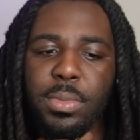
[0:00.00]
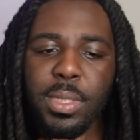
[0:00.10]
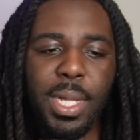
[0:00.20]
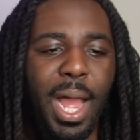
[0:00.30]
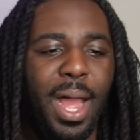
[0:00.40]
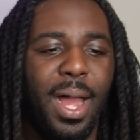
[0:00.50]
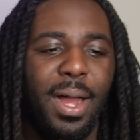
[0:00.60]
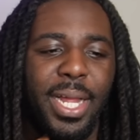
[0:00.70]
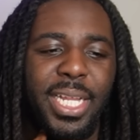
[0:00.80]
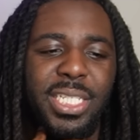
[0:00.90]
Oh, uh,
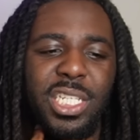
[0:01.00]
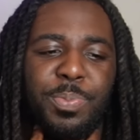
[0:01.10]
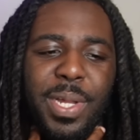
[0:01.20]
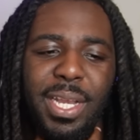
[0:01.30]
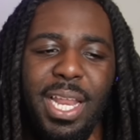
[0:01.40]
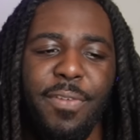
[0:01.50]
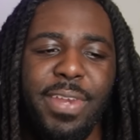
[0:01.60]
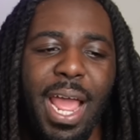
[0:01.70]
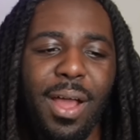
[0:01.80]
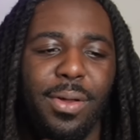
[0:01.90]
he's just been left
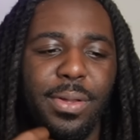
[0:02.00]
out.